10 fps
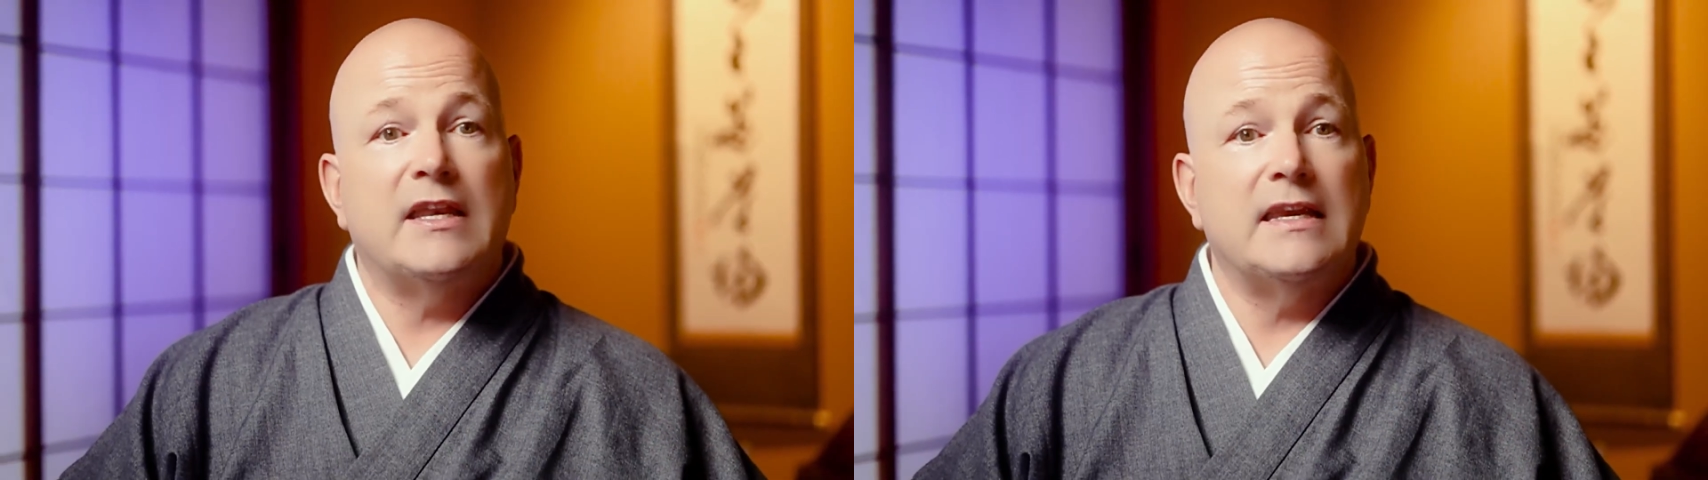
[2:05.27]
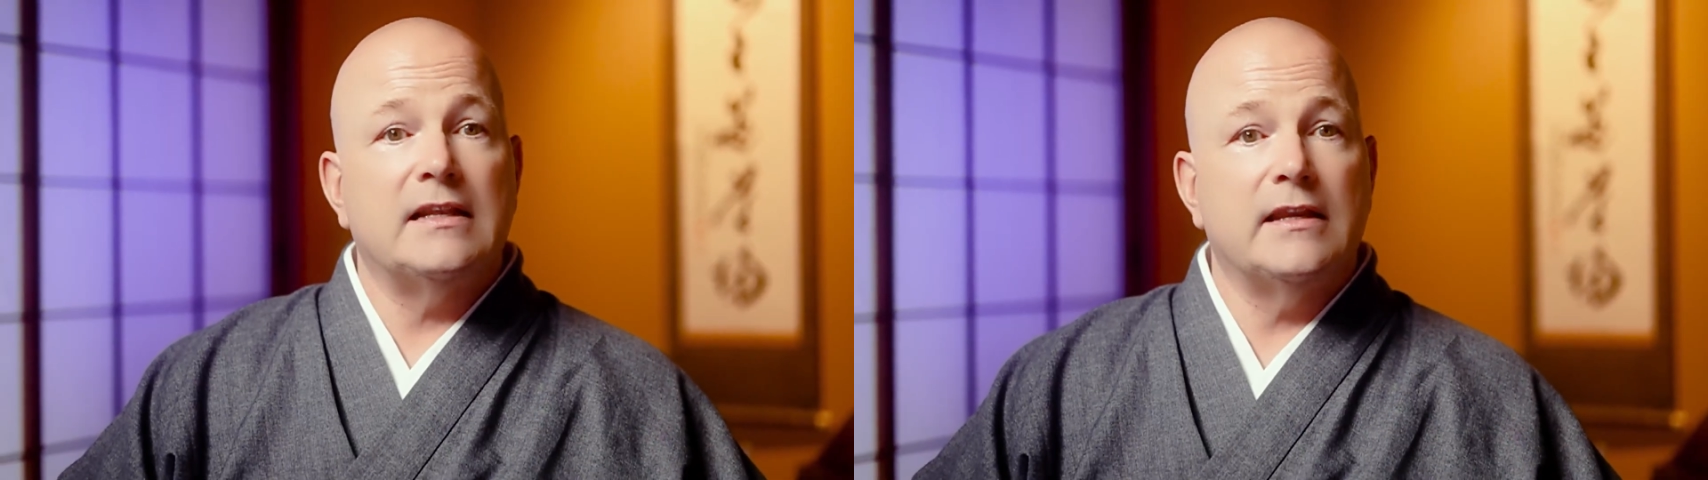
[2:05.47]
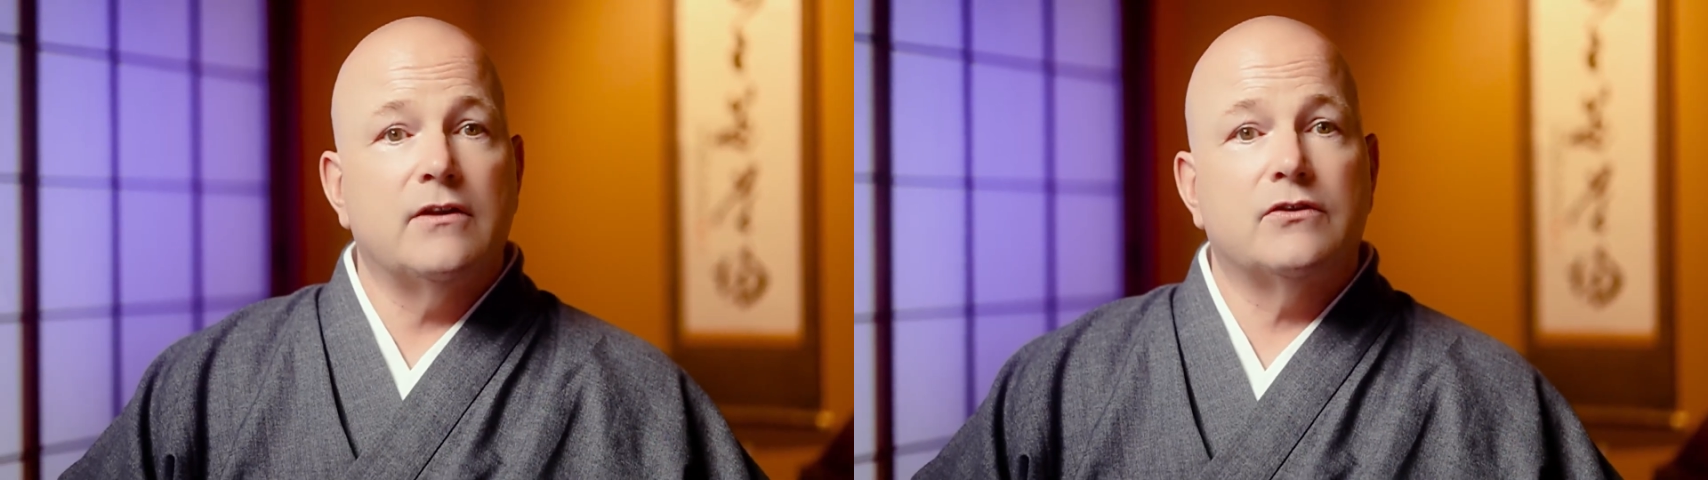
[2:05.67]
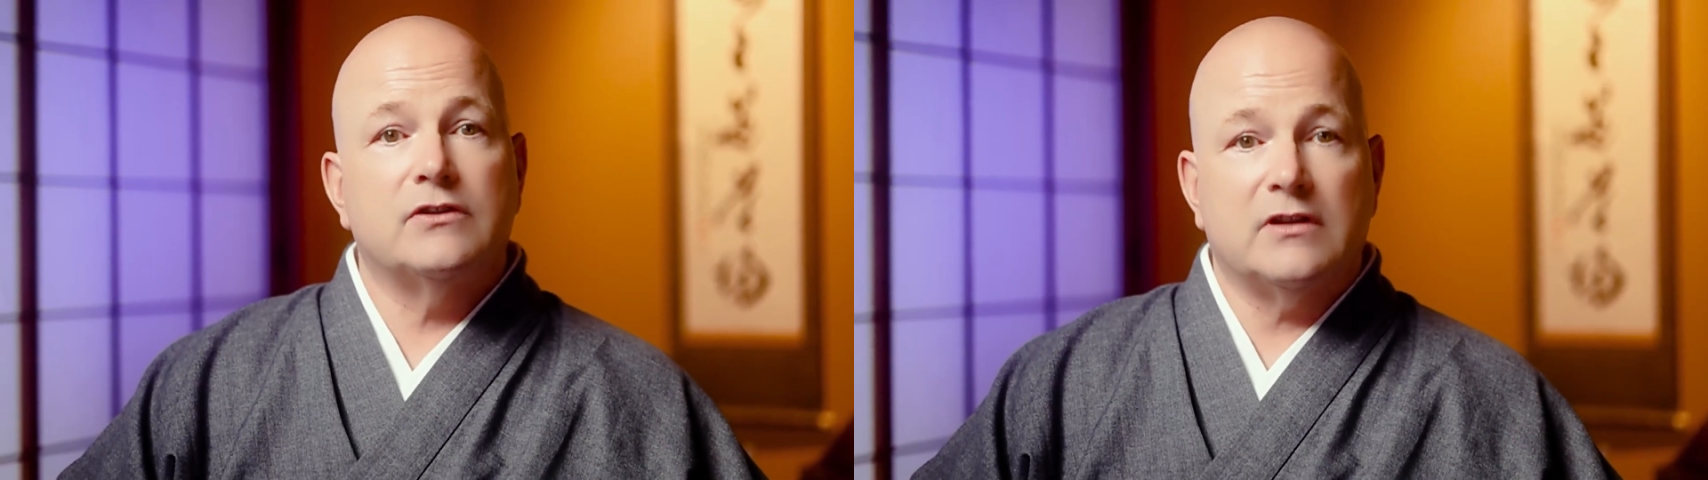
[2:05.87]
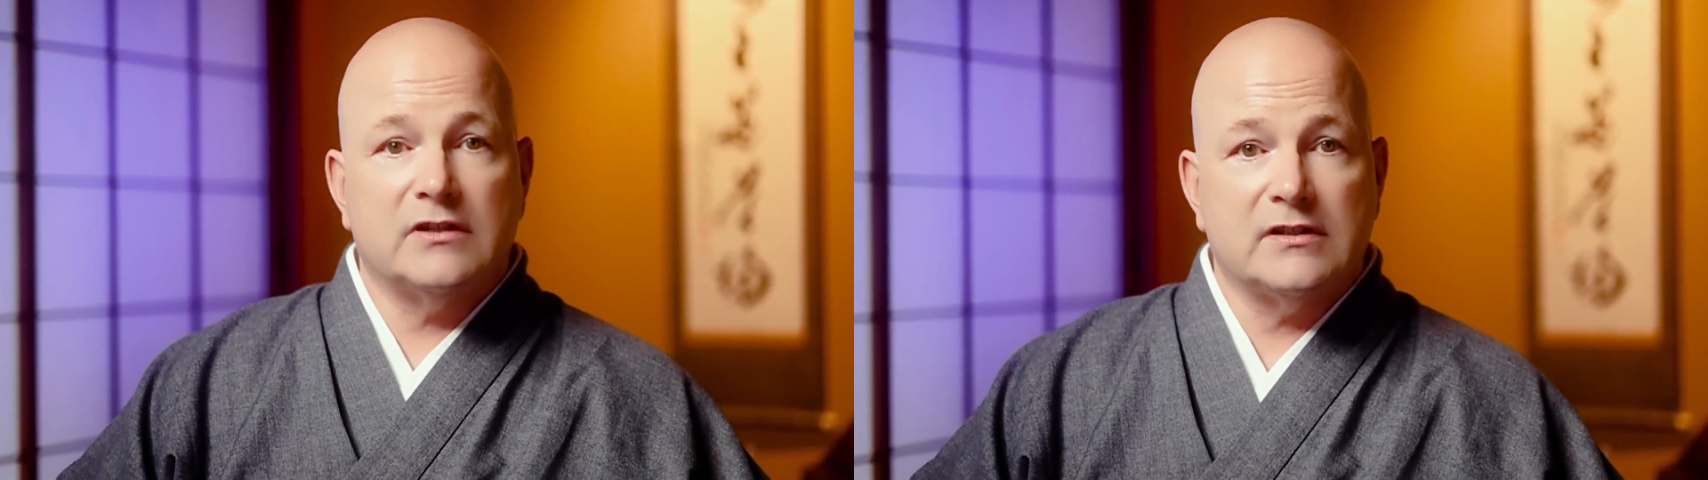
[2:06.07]
need leaders
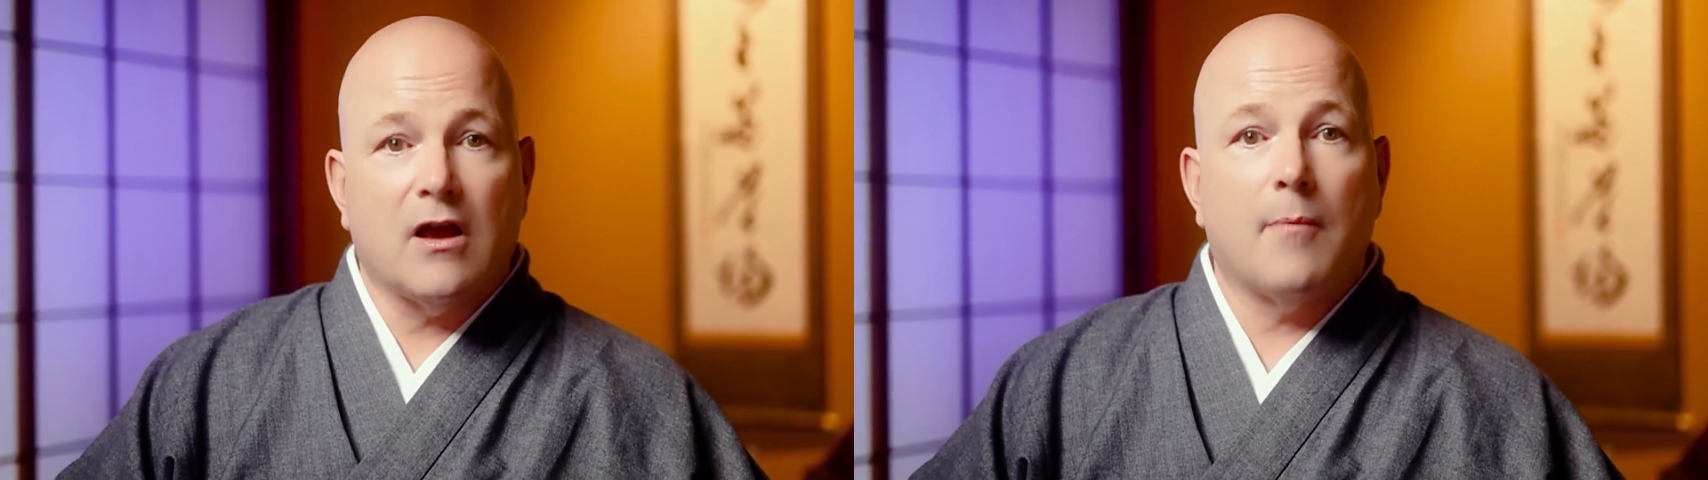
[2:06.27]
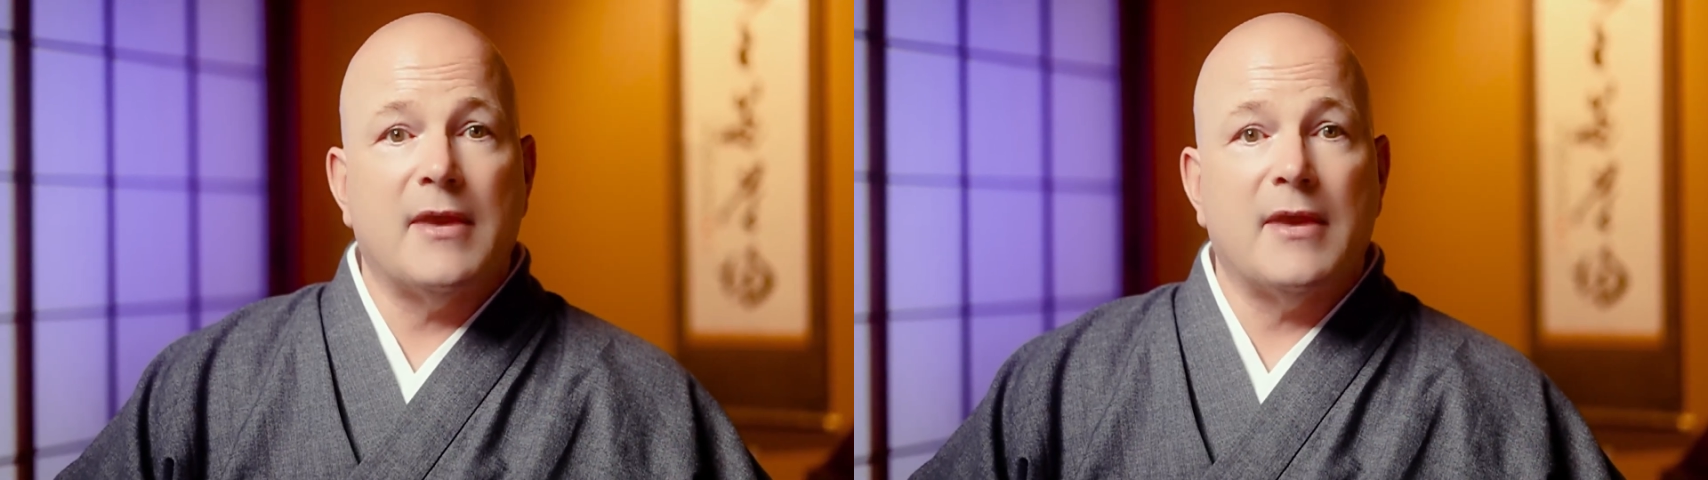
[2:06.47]
to stop